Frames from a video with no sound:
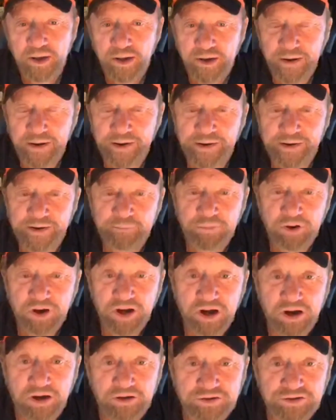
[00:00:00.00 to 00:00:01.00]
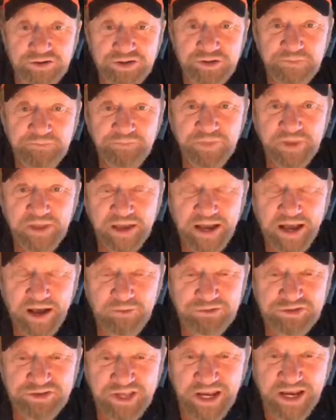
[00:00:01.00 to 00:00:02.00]
because I
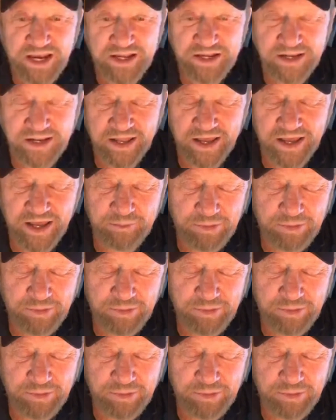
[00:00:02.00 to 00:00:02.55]
was thinking today